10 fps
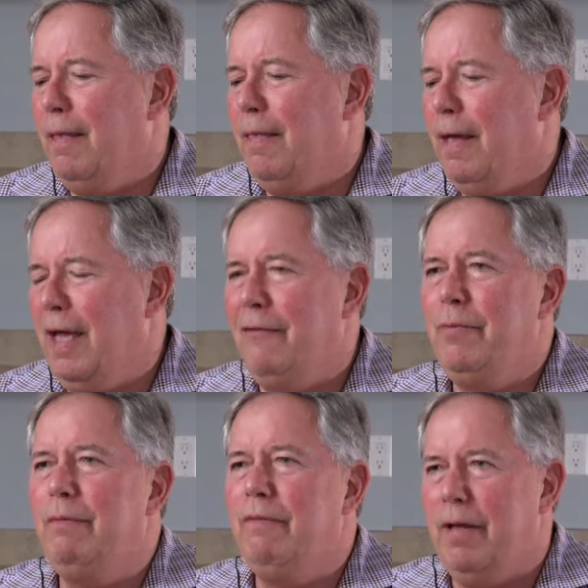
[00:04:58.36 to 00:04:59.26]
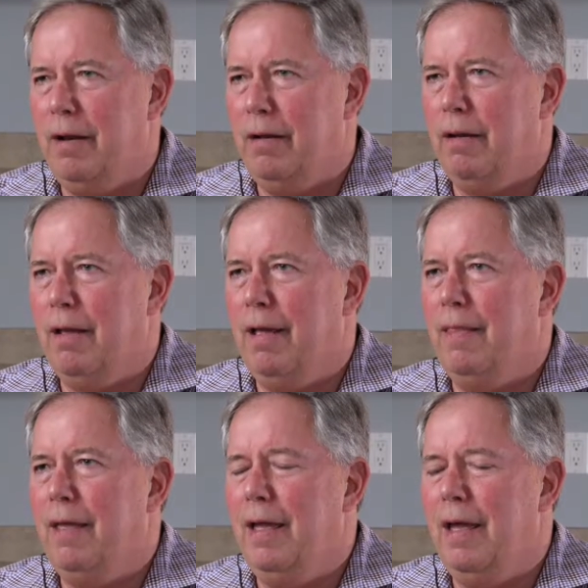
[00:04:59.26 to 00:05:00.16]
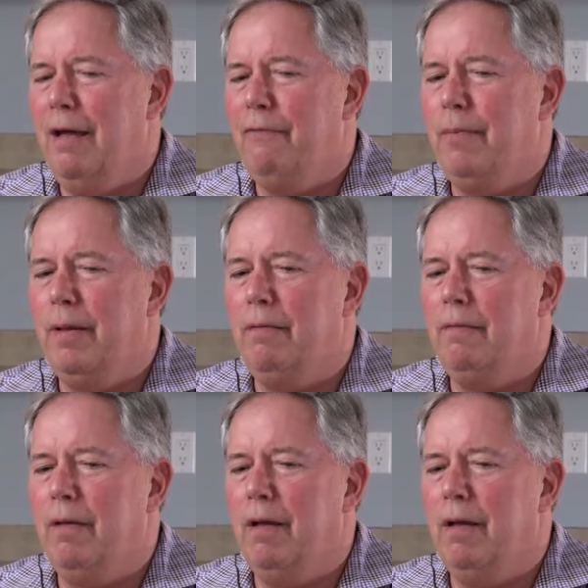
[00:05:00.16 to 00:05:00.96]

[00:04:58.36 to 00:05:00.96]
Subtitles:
they have been vetted, and they have been